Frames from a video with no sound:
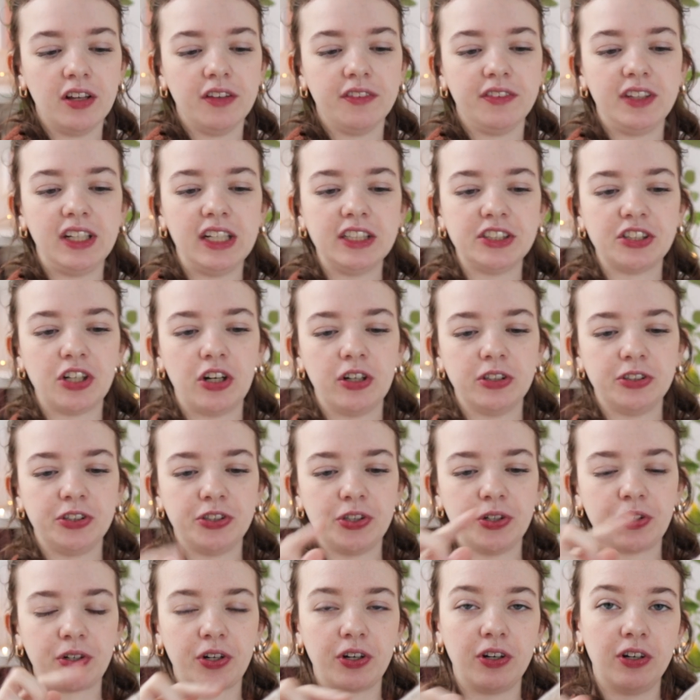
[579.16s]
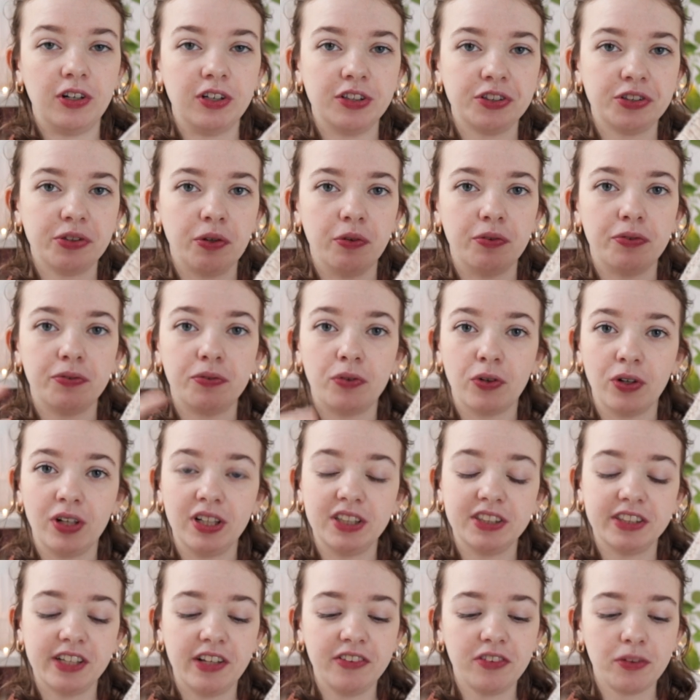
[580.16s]
These are circulars of 40
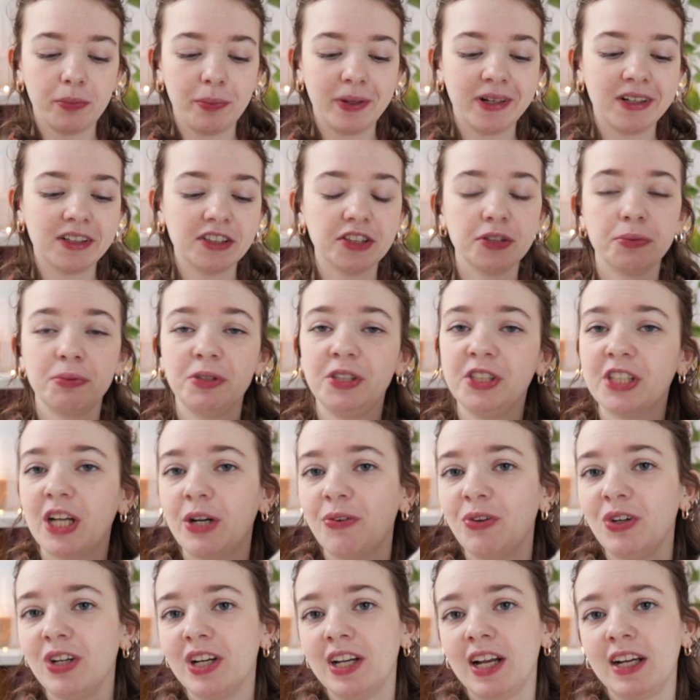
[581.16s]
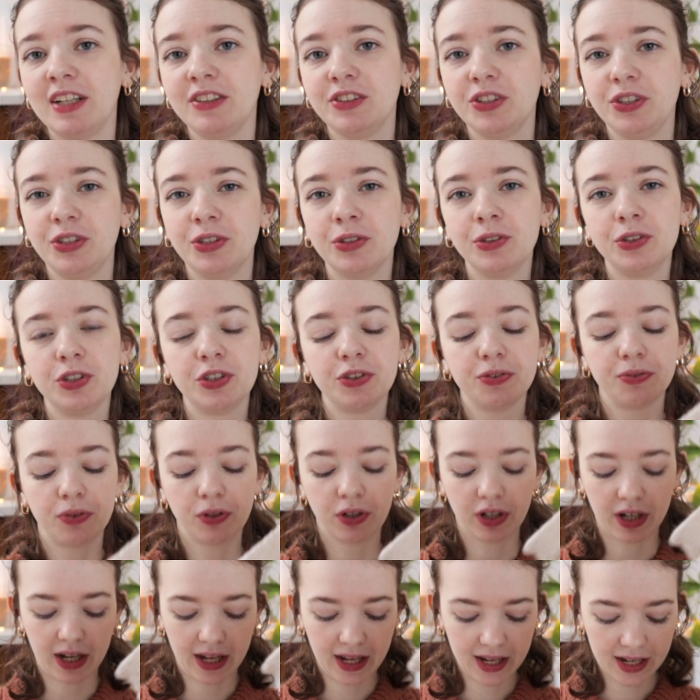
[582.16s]
centimeters, which I really like to use
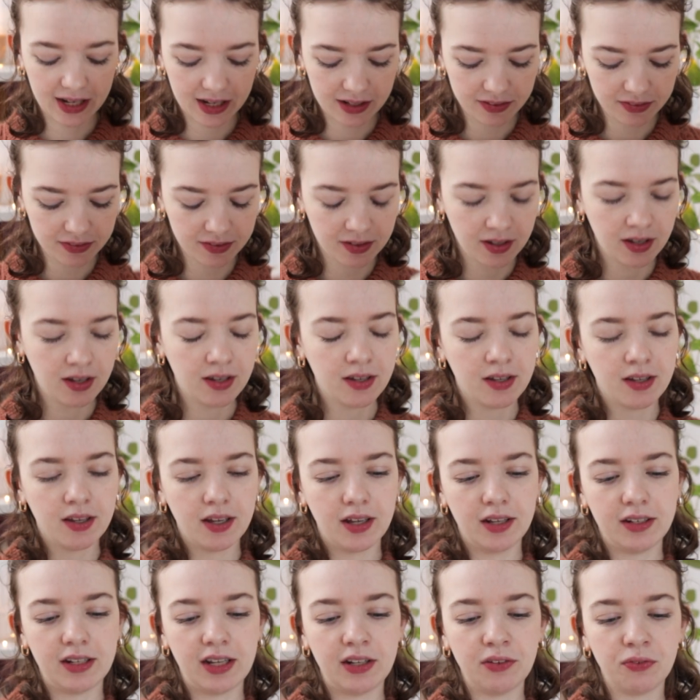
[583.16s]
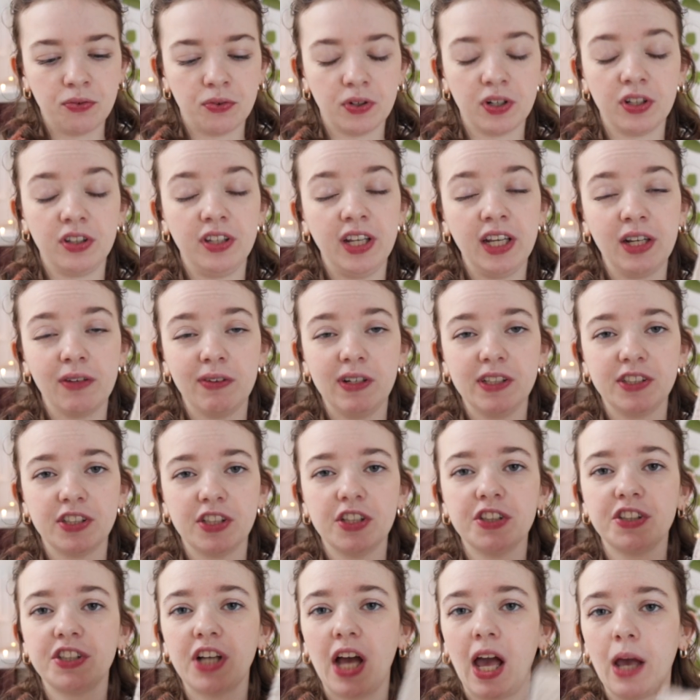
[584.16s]
for a hat. And then for the
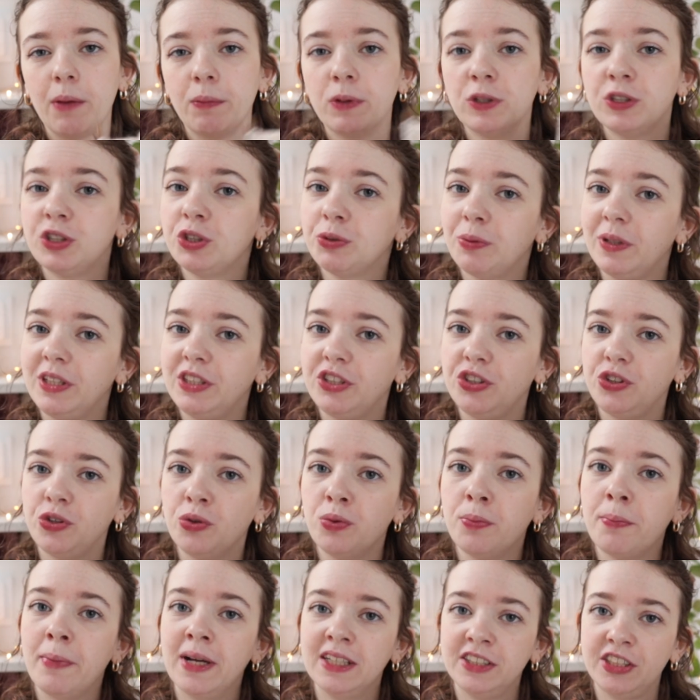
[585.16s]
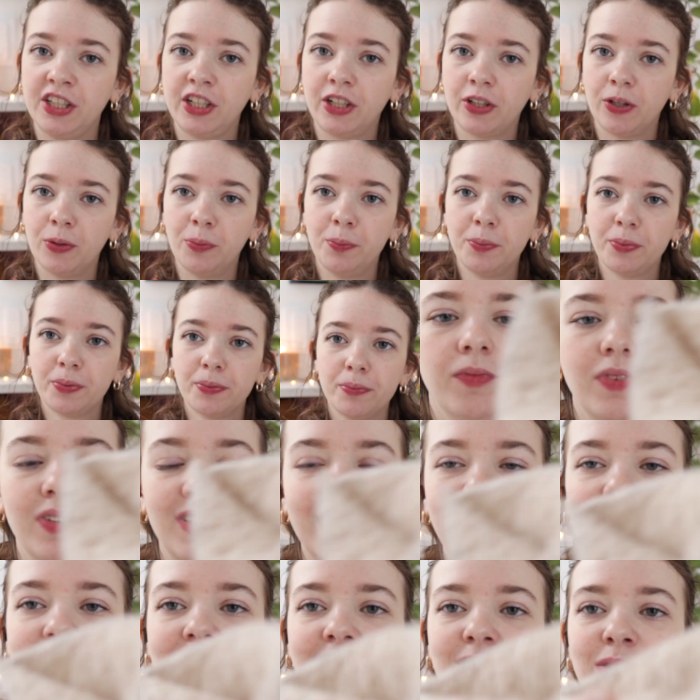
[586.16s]
decreases, I will switch to magic loop.
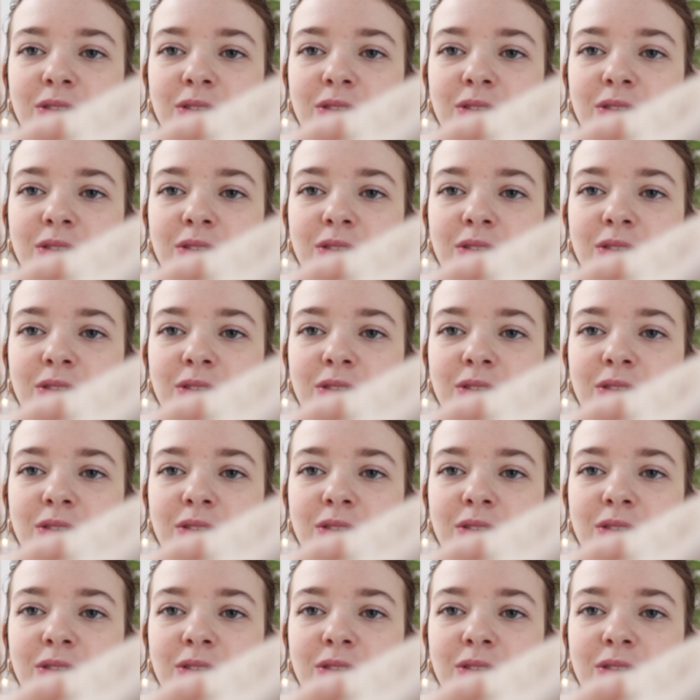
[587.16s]
Then I